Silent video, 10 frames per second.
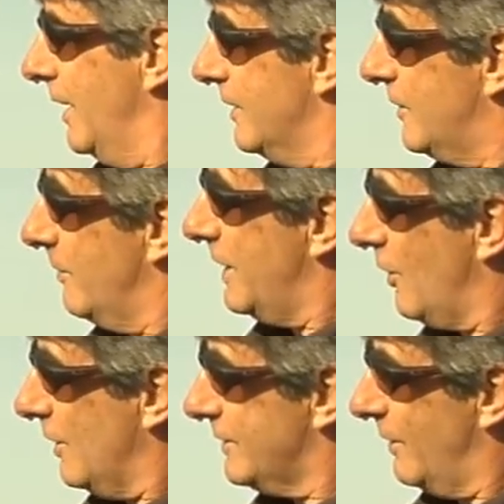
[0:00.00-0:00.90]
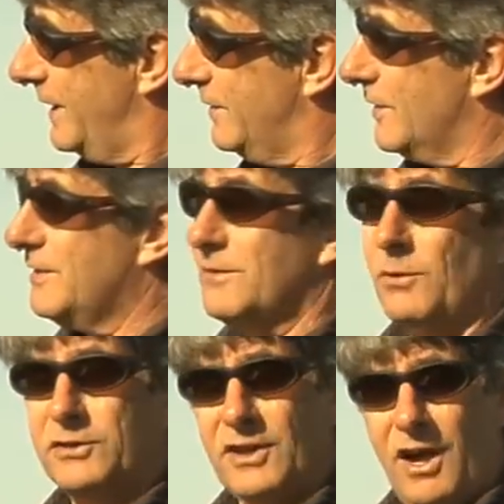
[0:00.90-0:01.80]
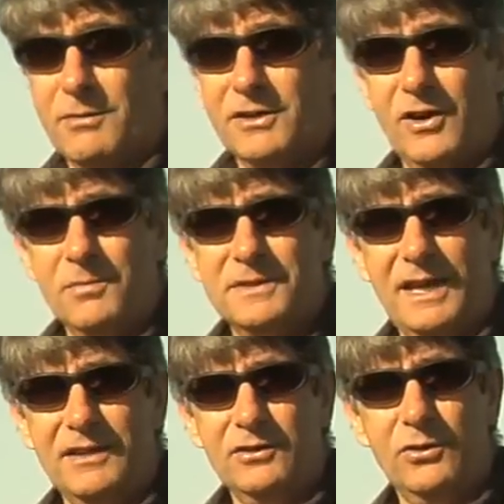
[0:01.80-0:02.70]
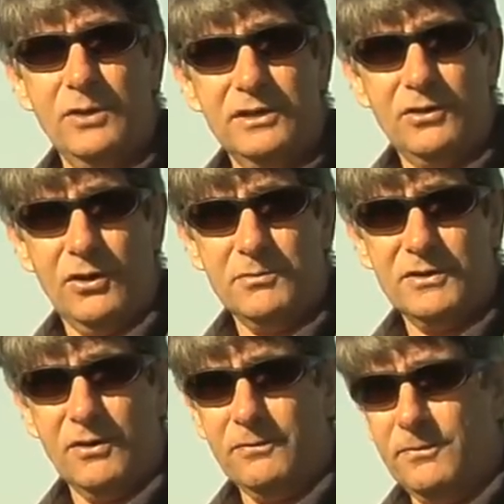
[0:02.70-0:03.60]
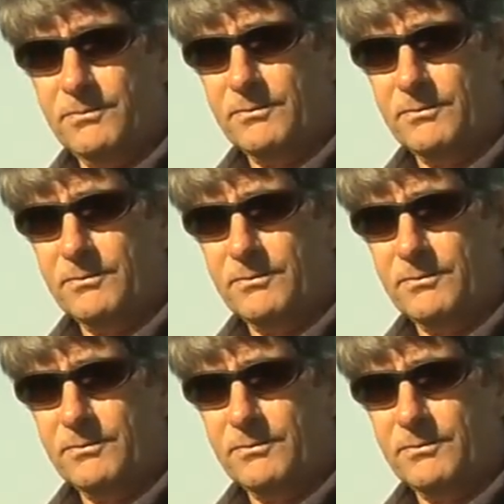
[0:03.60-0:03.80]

So we are also interested what cover crops can do in terms of